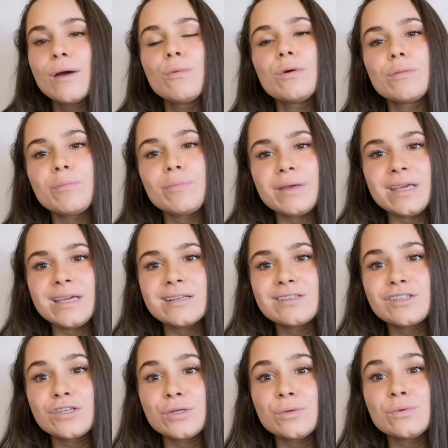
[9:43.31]
would be
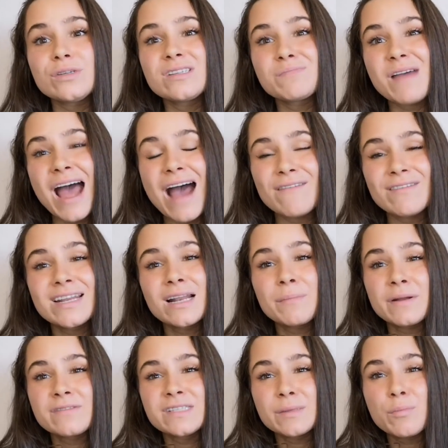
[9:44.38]
to have a little
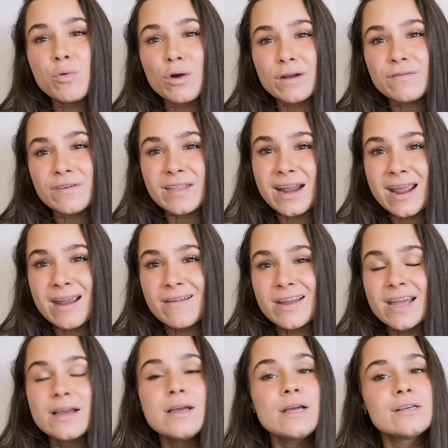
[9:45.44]
bit of support for that
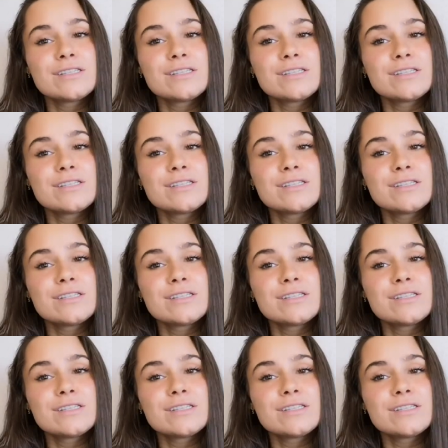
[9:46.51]
area.